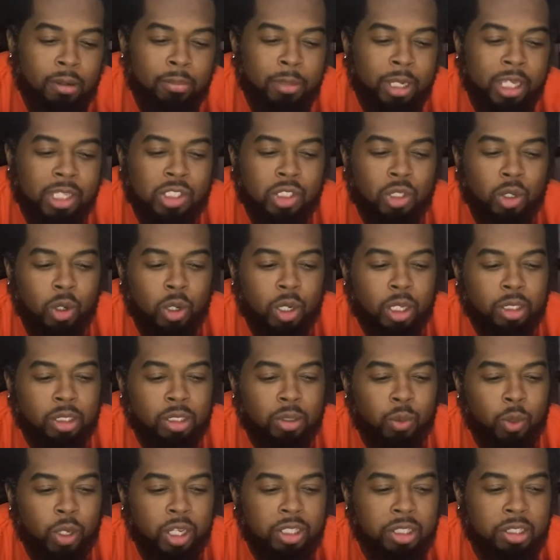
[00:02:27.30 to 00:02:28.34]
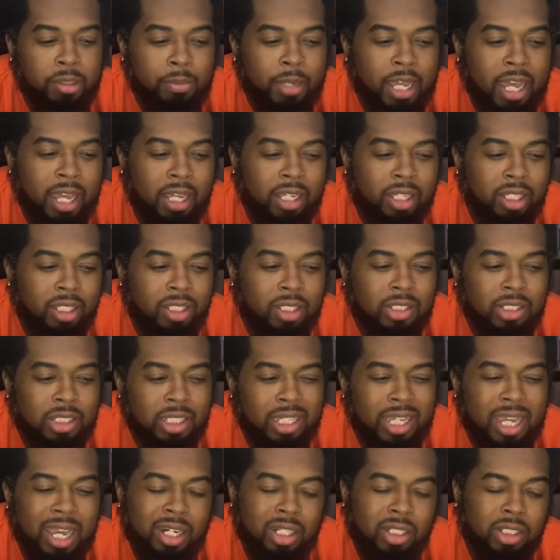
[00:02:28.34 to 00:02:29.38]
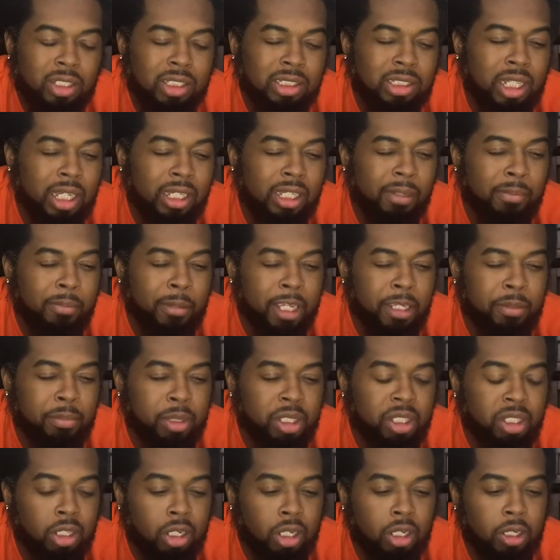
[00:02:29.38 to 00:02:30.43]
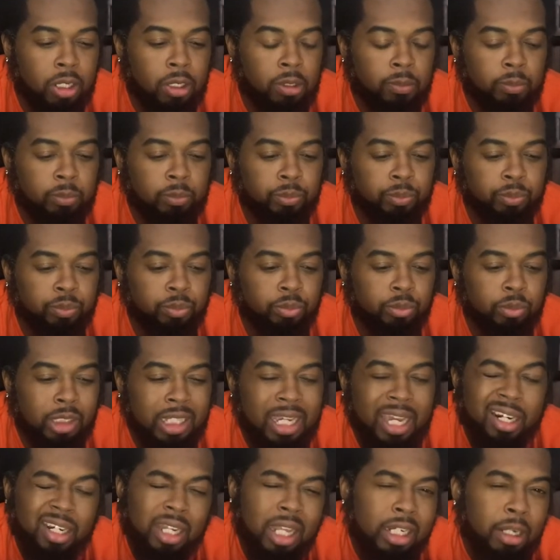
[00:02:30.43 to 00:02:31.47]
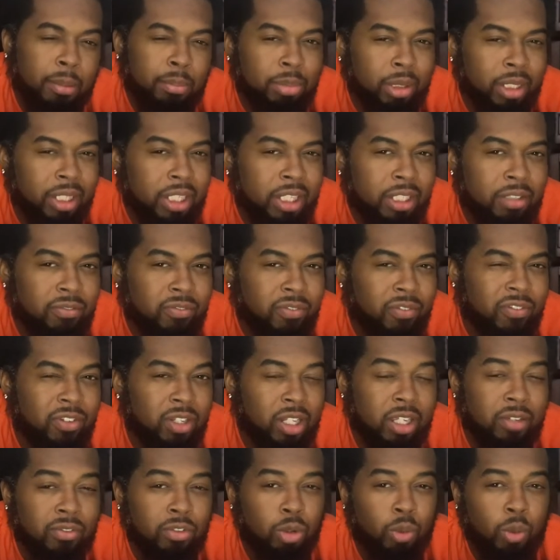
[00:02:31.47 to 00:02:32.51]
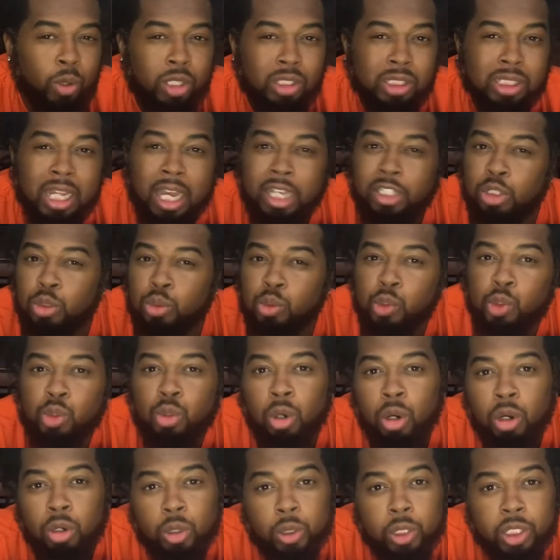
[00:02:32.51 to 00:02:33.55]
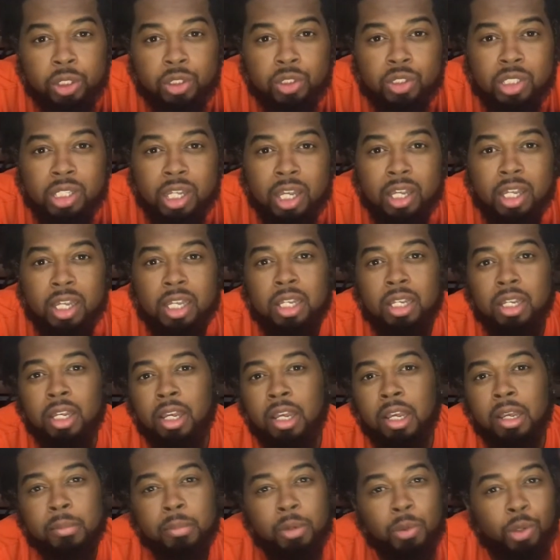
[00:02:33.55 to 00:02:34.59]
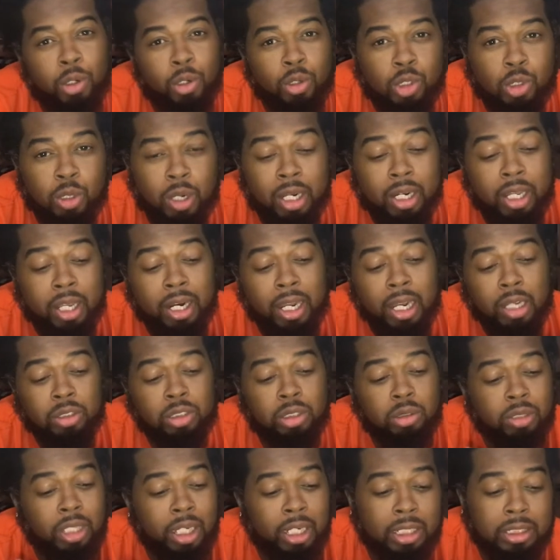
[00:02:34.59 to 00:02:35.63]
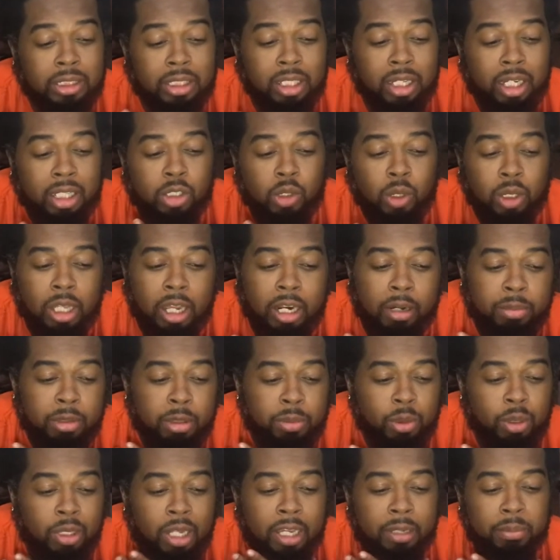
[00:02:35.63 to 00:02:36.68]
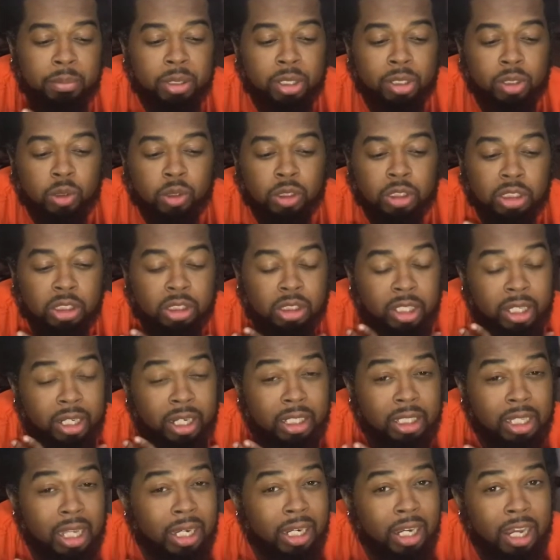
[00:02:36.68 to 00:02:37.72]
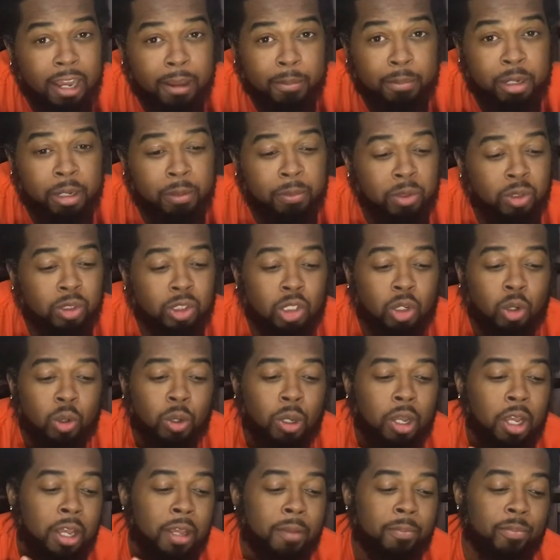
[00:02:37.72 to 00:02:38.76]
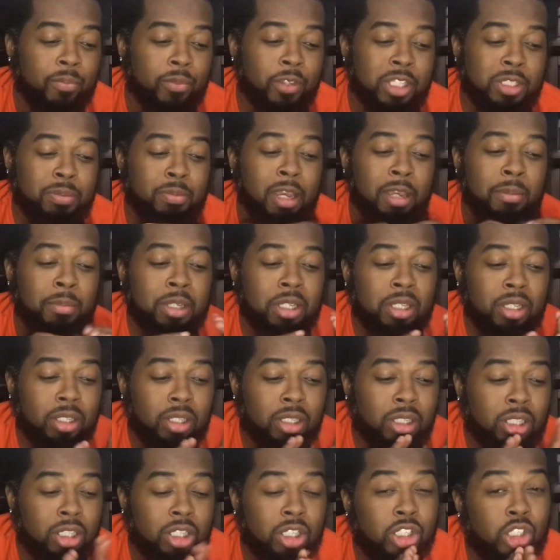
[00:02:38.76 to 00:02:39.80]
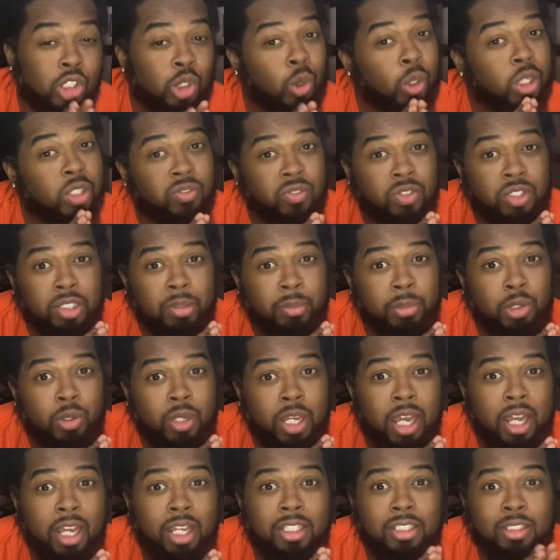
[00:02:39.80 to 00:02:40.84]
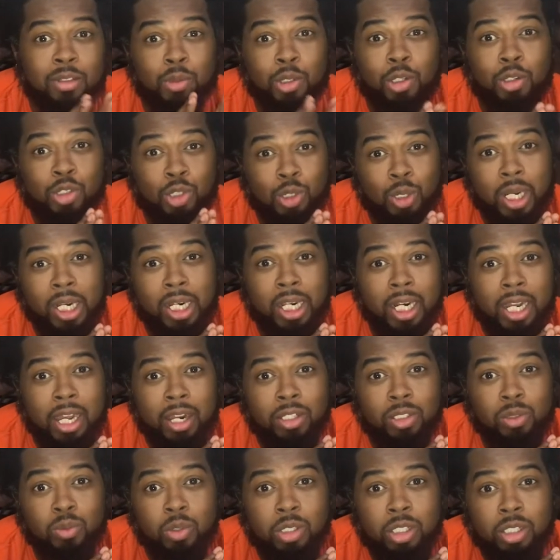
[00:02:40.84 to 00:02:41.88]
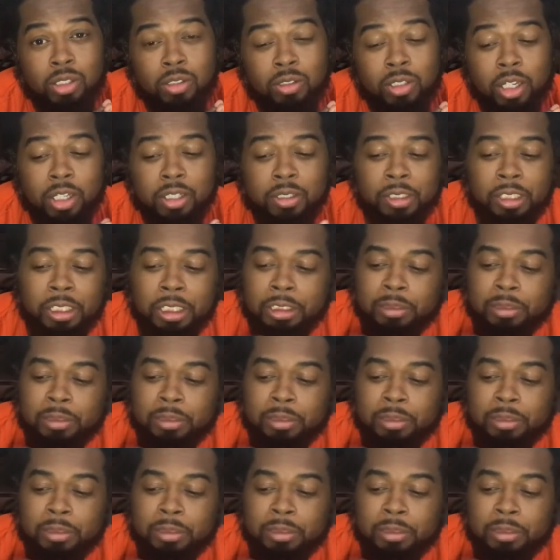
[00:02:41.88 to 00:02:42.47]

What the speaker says: Based on the way the bag is, it kind of looks like it may be kind of like a blend flavor where it's not too strong on either side. But we're gonna try that out too. Like I said, I know a lot of people like pickles and they like hot peppers. So this may be a good choice for some of you guys. So we're gonna try that out as well, okay?